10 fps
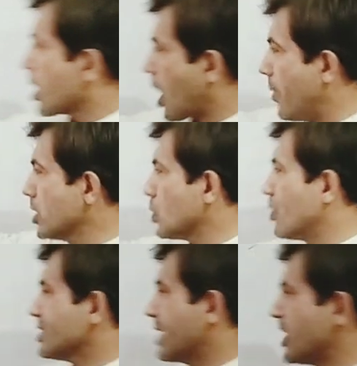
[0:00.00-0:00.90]
Coming
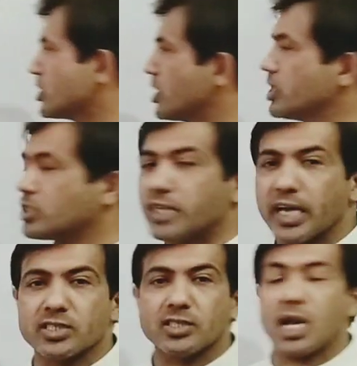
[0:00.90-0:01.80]
towards nation
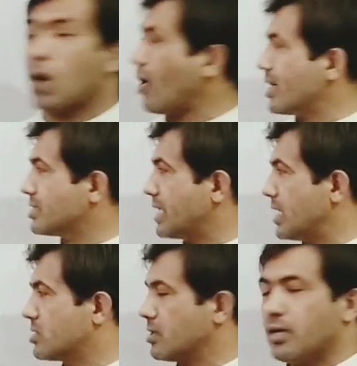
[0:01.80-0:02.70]
state, now what is
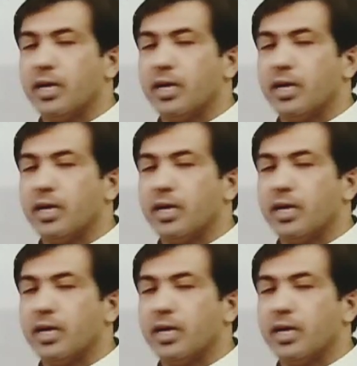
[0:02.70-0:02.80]
that?